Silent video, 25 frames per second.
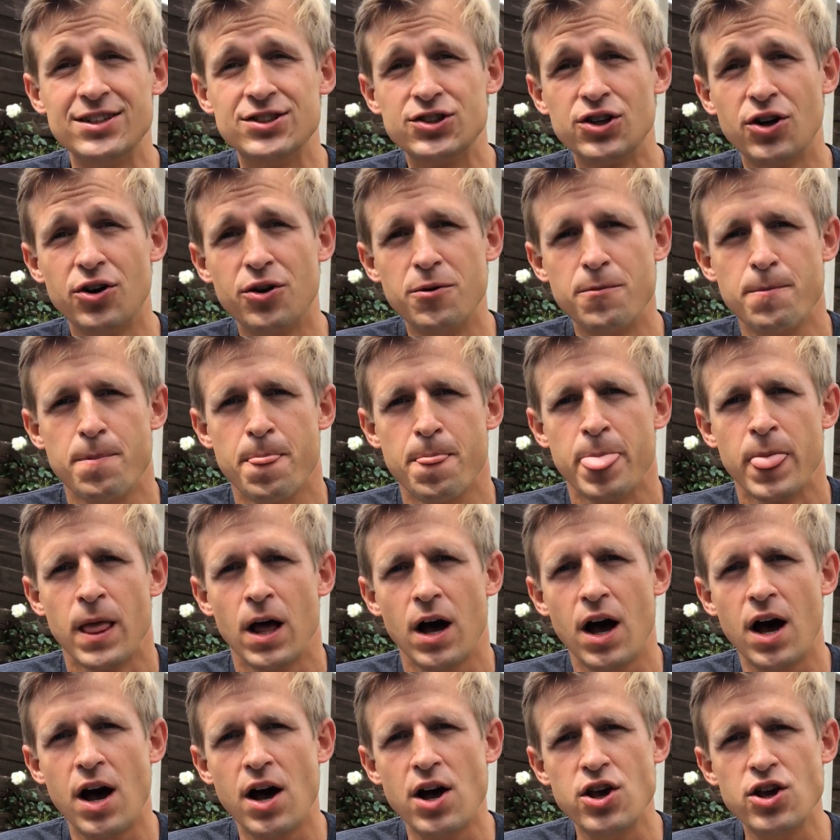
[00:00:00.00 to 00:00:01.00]
so
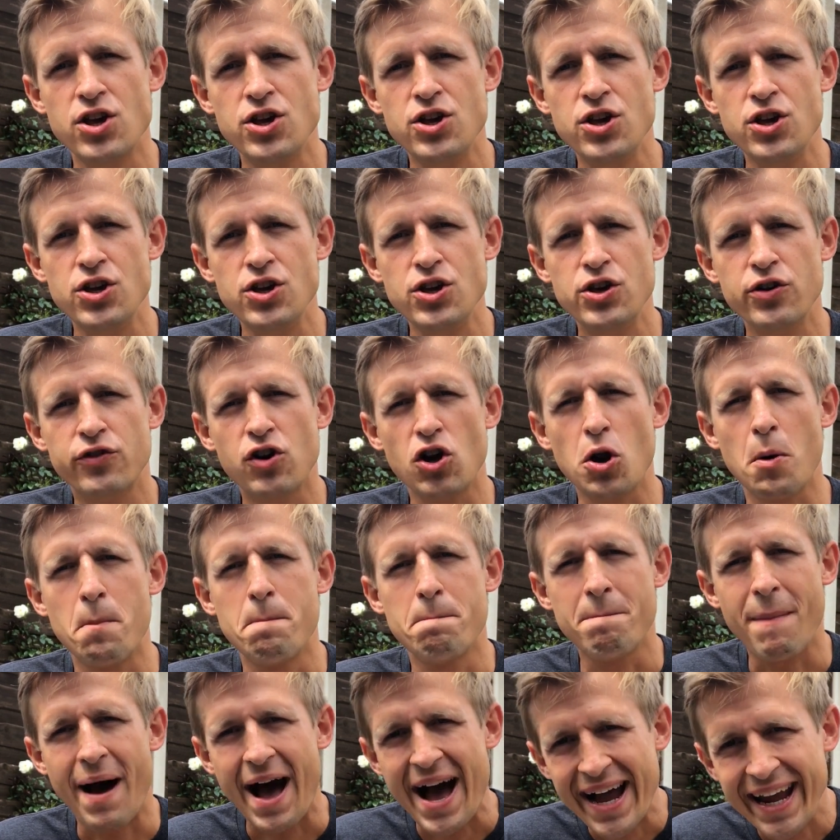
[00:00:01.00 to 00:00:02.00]
you got to
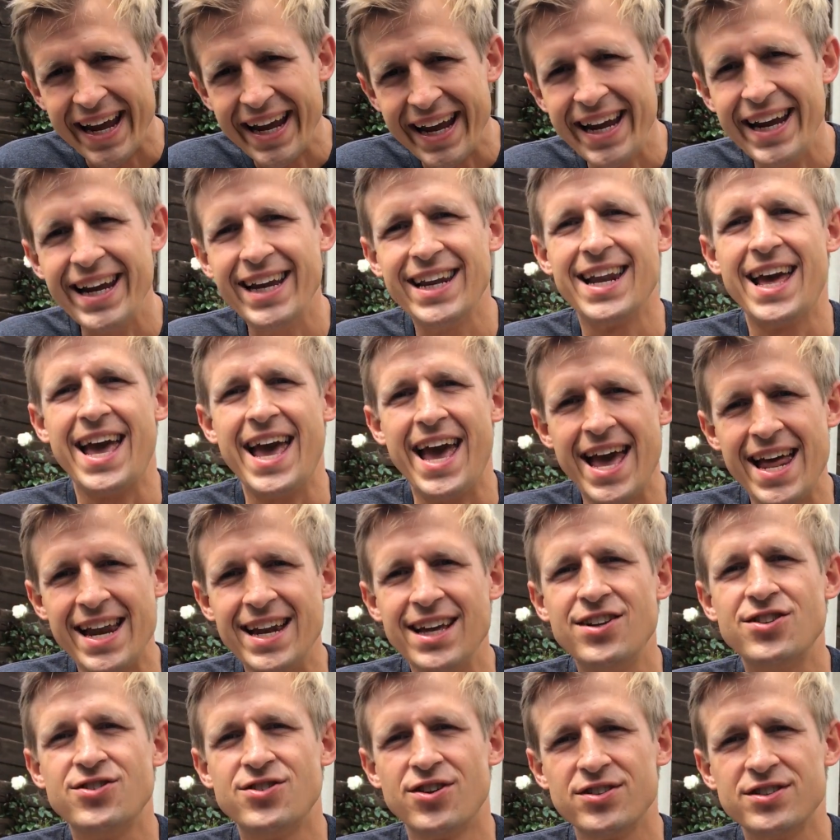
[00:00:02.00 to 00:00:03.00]
mine
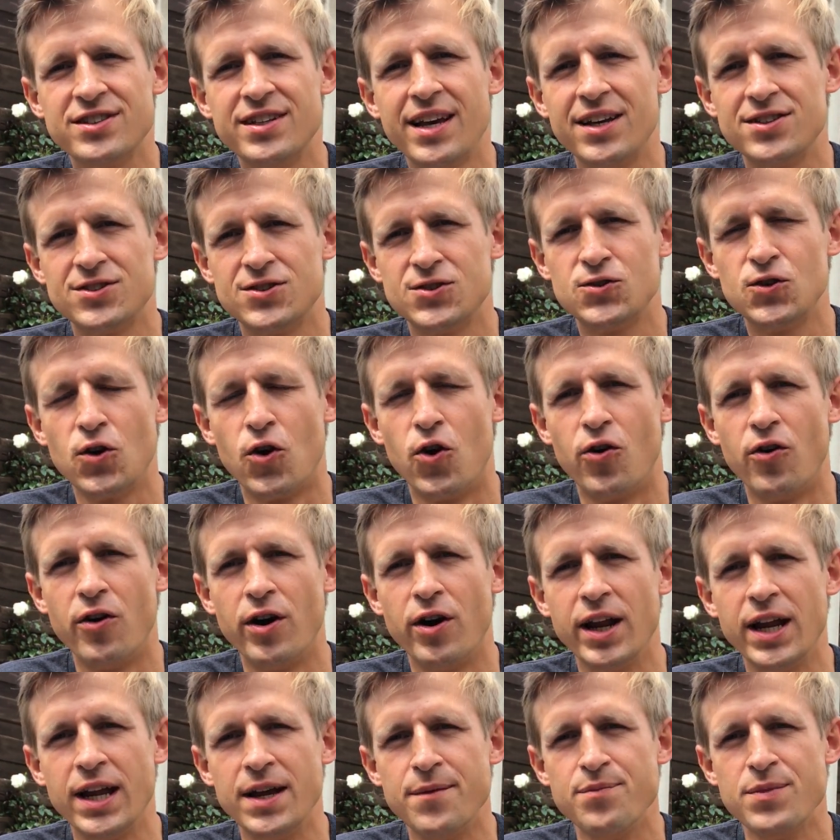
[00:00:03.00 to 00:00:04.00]
any success
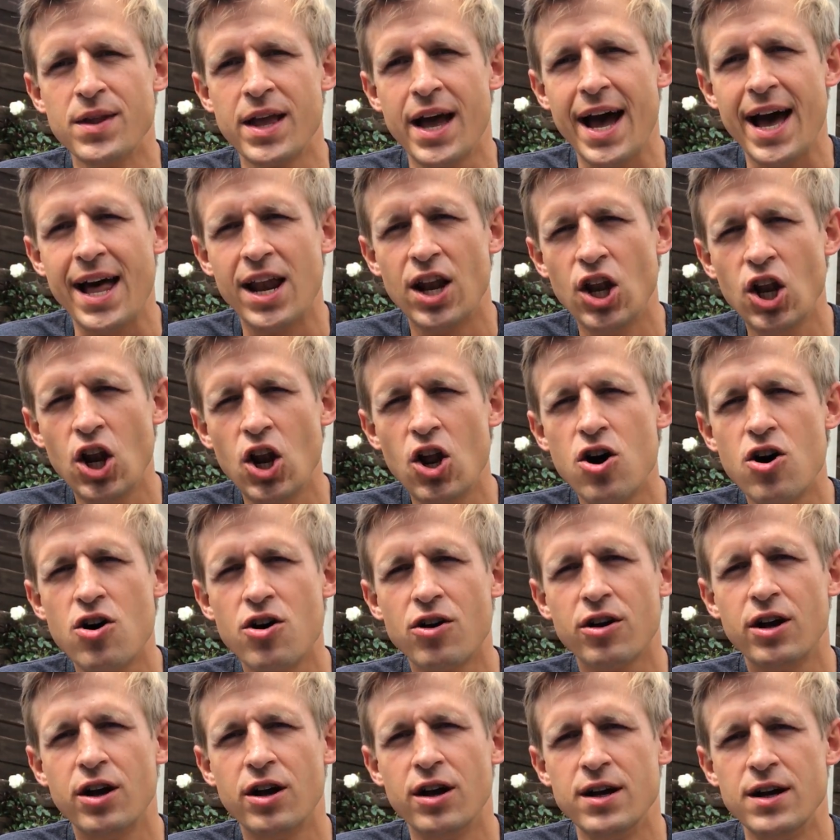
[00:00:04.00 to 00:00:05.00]
story and
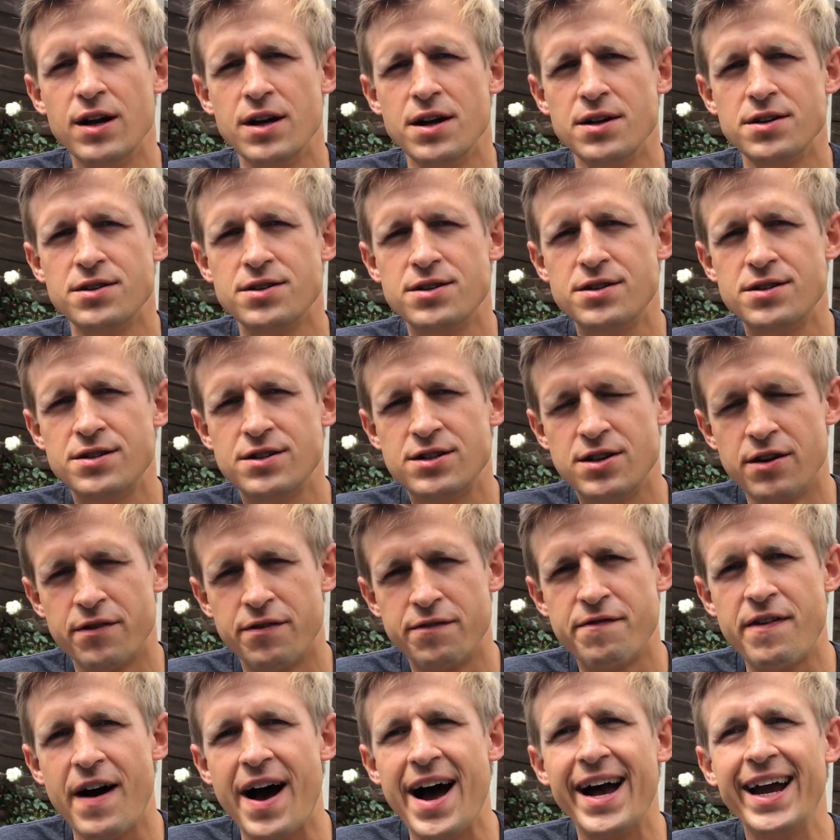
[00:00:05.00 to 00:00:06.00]
look to
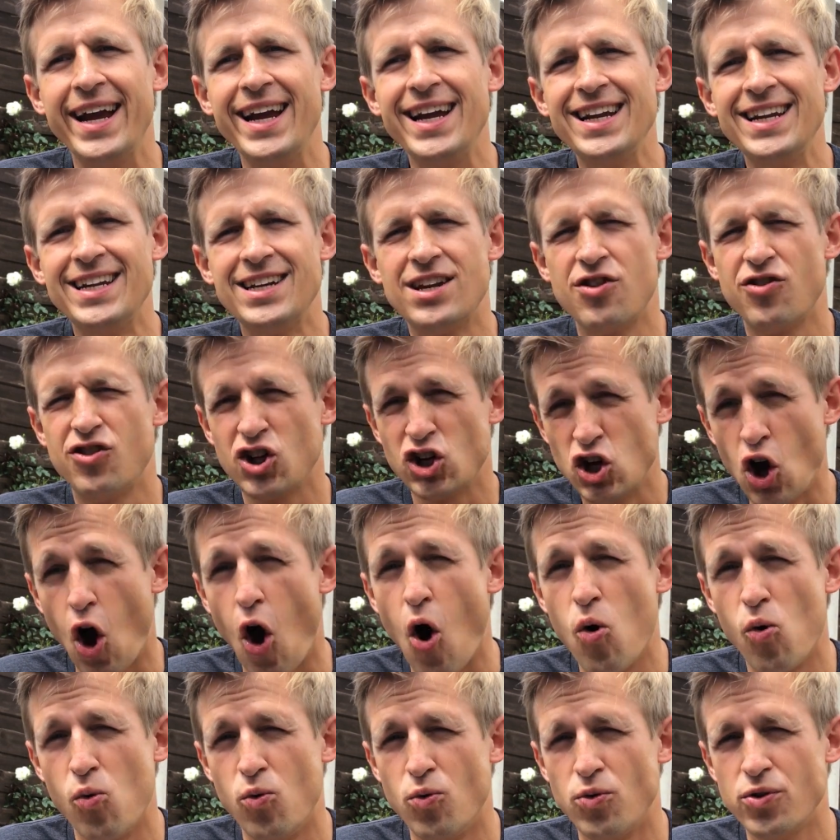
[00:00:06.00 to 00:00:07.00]
find the
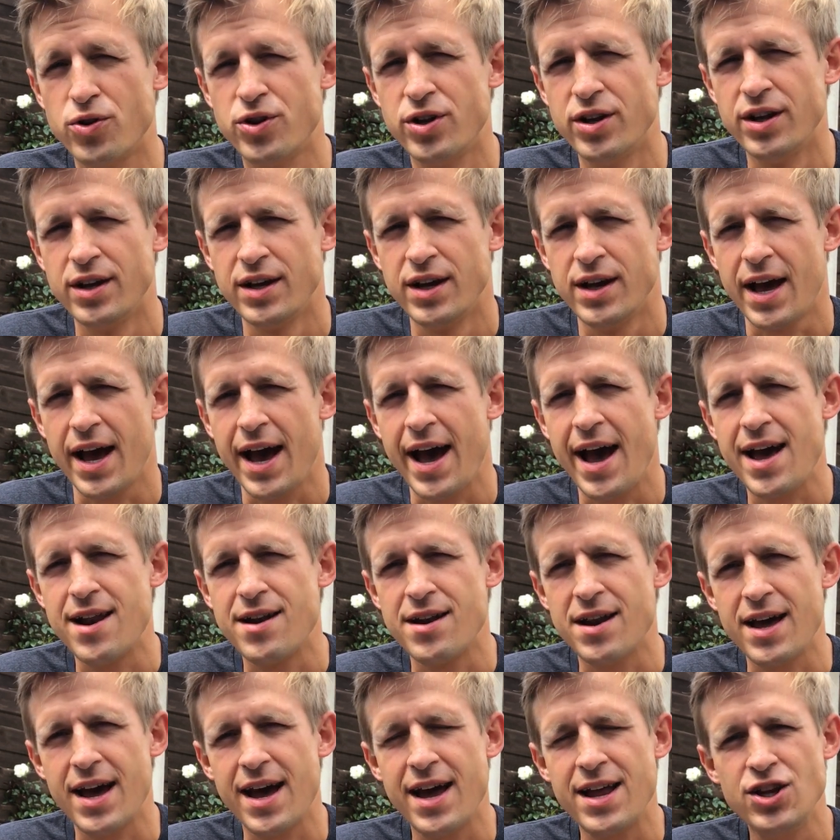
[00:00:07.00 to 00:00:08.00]
gold.
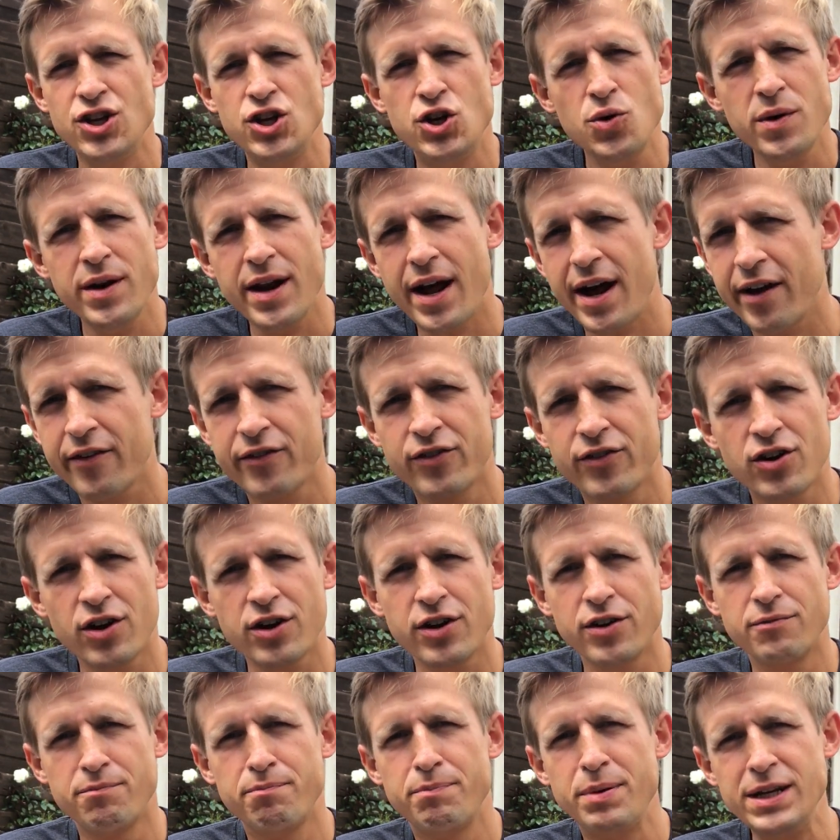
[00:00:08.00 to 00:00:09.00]
And you and I have
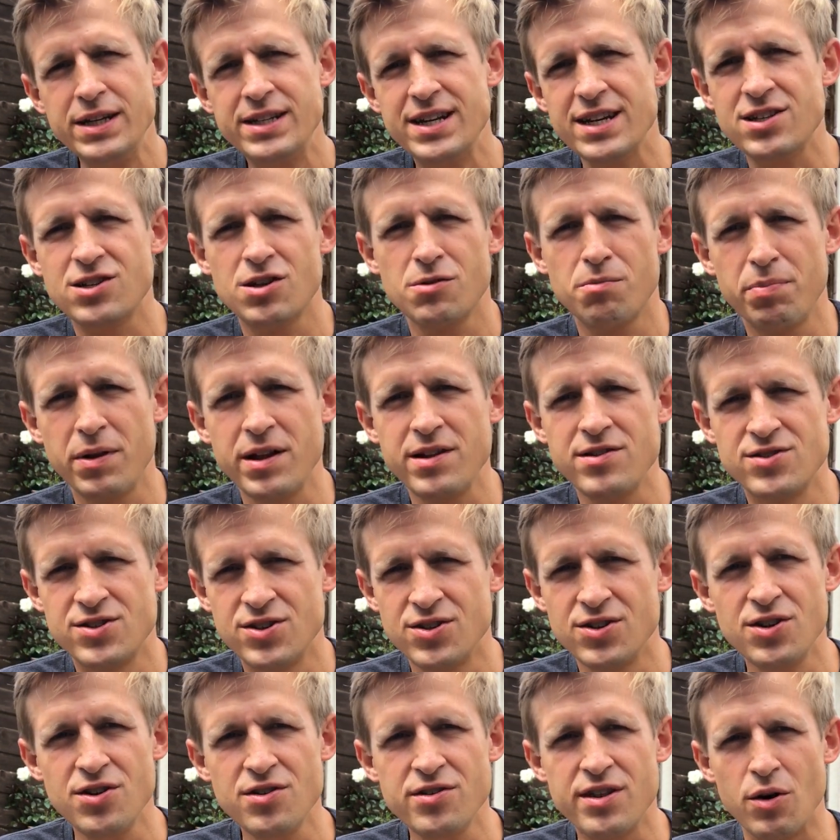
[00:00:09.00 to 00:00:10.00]
got to be disciplined
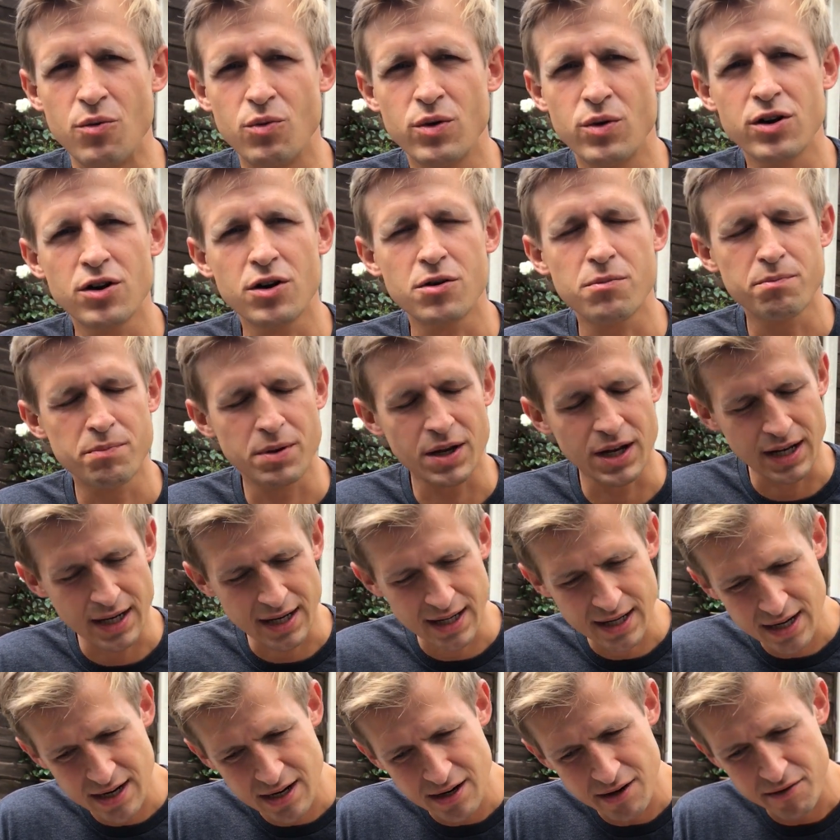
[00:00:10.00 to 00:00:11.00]
to do that. We got to
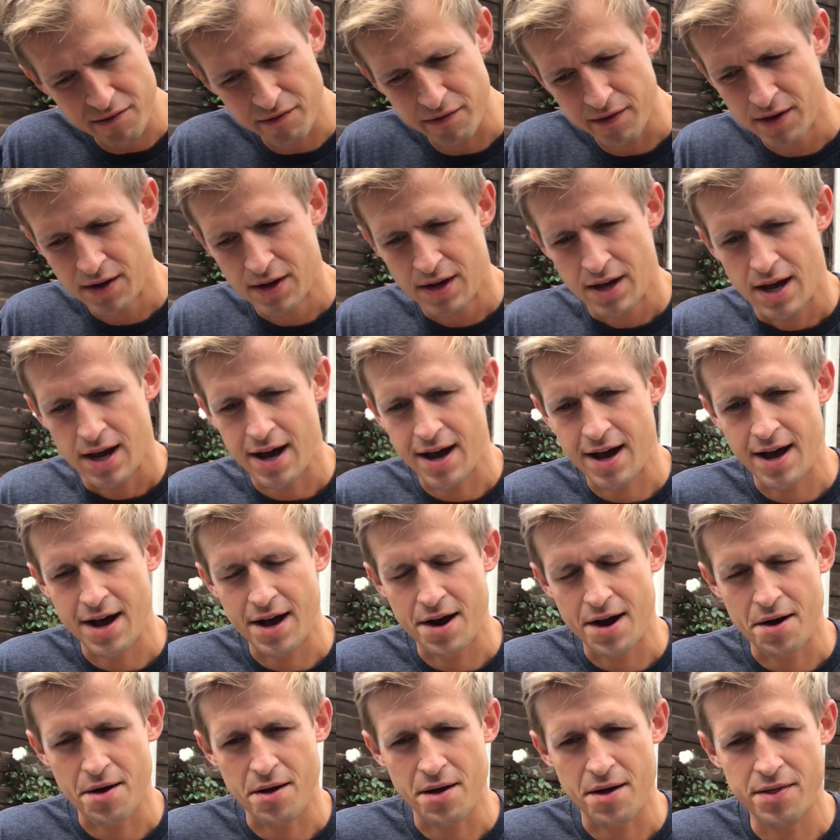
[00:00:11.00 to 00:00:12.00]
believe
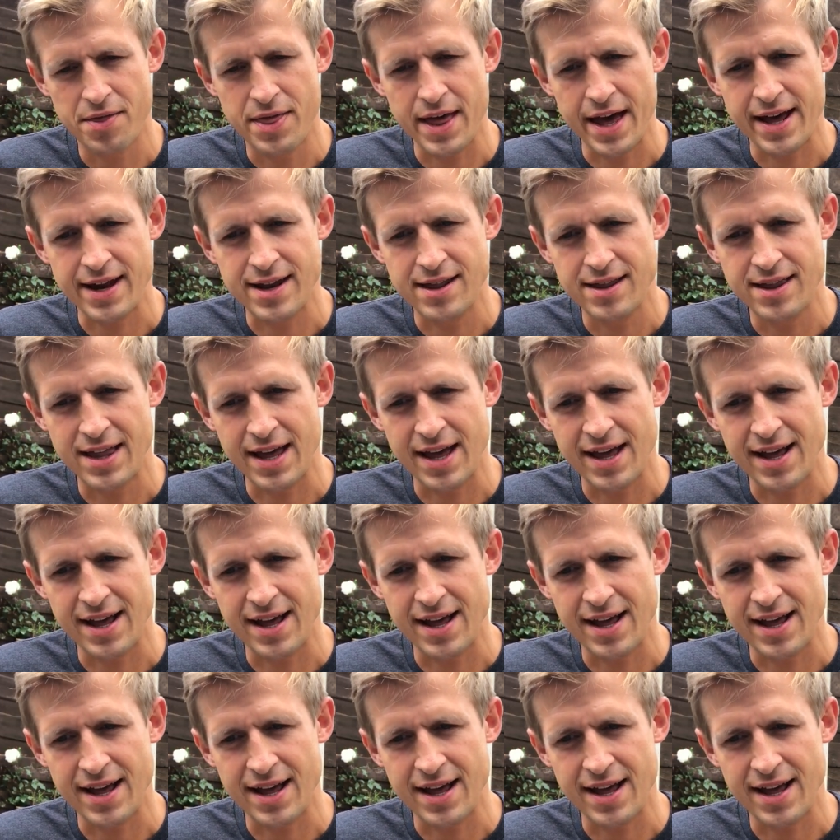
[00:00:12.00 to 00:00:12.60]
that